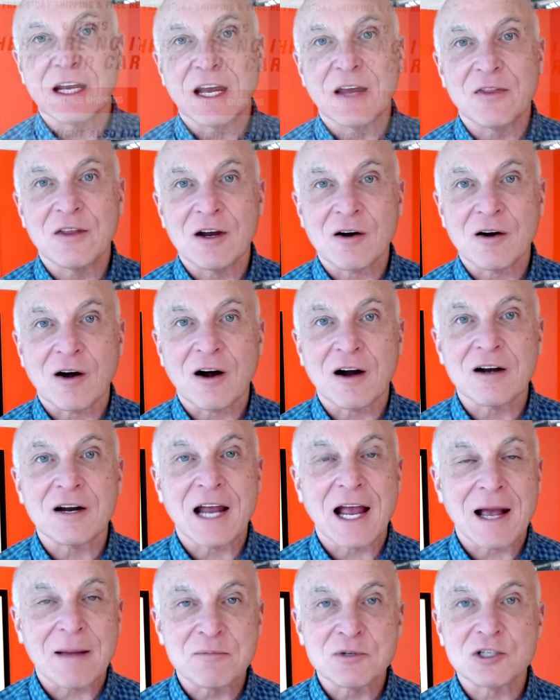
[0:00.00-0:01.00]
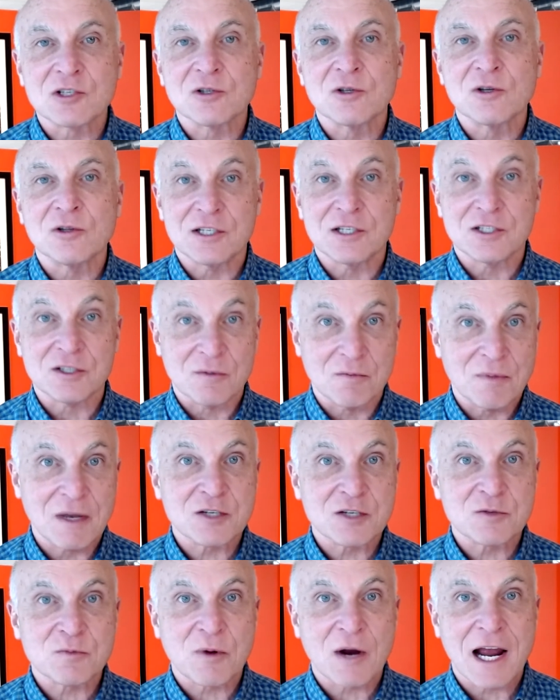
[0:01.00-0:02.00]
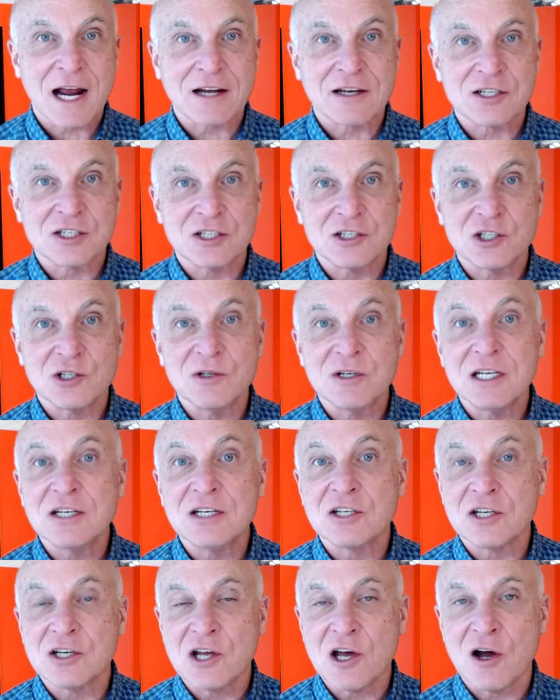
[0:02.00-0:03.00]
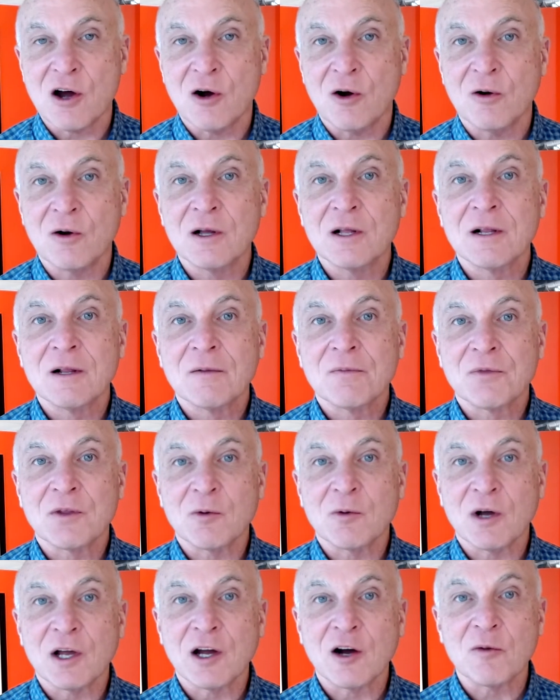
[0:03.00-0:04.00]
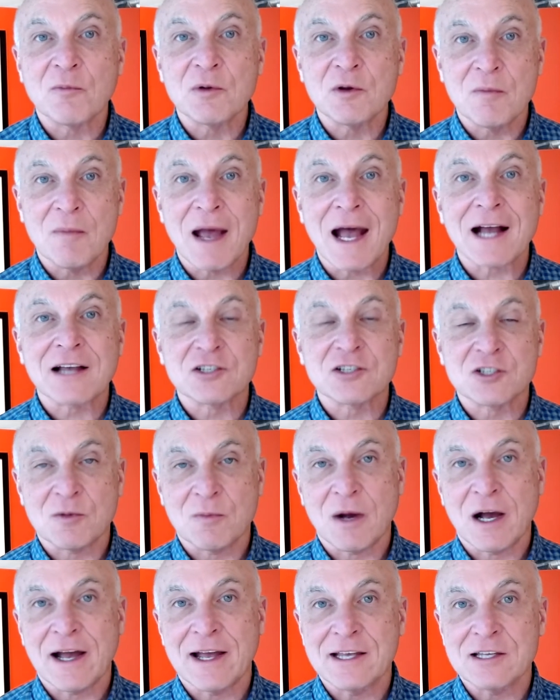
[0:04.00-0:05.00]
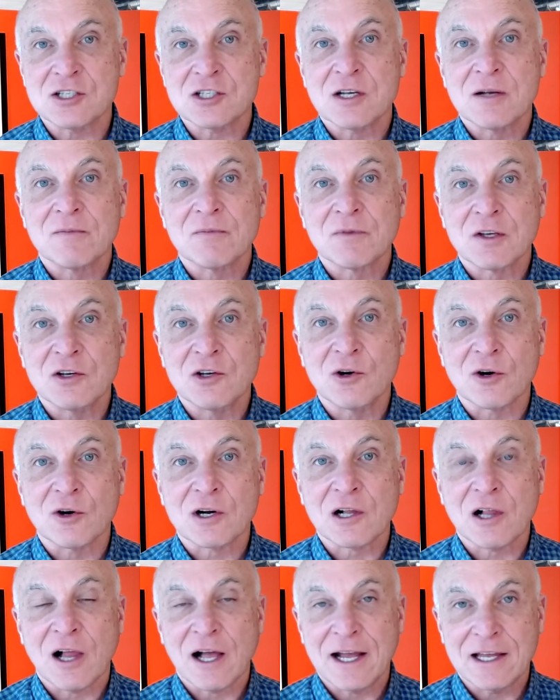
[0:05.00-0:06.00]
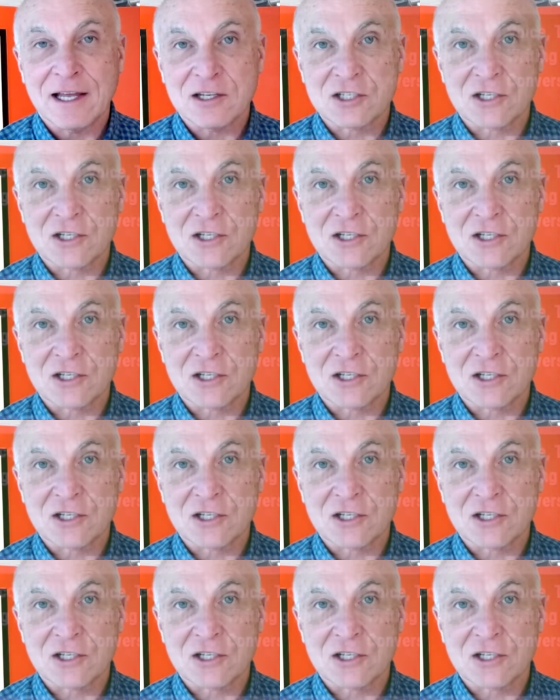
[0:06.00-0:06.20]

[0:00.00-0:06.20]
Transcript: And there are absolutely some best practices you need to know that will help you maximize your clients'